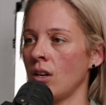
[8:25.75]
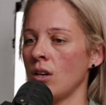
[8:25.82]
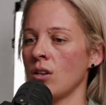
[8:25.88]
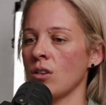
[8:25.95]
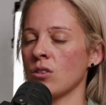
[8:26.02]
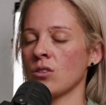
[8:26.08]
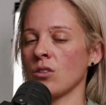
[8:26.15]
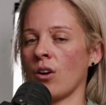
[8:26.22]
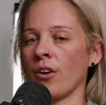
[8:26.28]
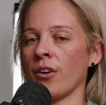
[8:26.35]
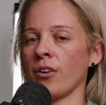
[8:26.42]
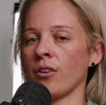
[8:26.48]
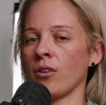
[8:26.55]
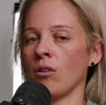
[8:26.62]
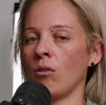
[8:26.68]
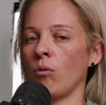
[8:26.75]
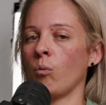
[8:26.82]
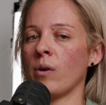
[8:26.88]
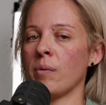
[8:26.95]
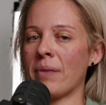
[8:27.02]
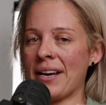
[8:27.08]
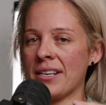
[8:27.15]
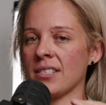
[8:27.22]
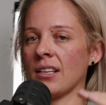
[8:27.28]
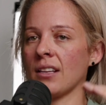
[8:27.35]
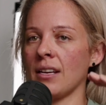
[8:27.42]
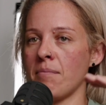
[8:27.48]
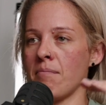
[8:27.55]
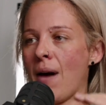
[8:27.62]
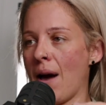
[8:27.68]
So we basically
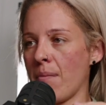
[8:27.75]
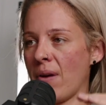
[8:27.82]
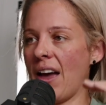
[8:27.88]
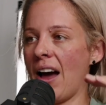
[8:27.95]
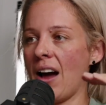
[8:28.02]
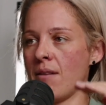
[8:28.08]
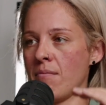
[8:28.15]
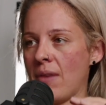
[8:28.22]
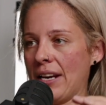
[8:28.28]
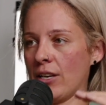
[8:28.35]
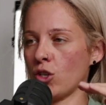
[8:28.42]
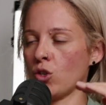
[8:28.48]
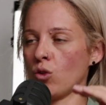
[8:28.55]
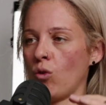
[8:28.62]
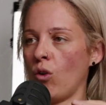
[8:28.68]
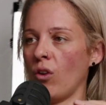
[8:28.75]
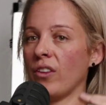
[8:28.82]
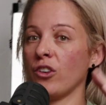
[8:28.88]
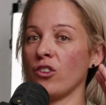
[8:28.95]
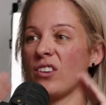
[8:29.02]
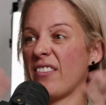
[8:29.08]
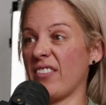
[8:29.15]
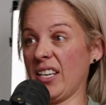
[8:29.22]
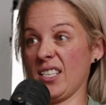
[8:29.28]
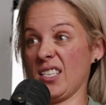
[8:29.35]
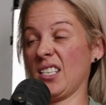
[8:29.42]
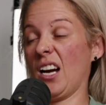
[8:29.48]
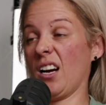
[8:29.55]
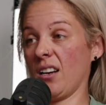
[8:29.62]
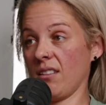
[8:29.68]
map out and make sure that you never get
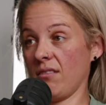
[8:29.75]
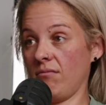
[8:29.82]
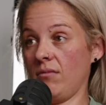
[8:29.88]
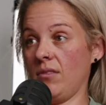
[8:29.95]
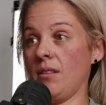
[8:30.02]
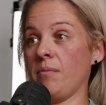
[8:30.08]
stuck in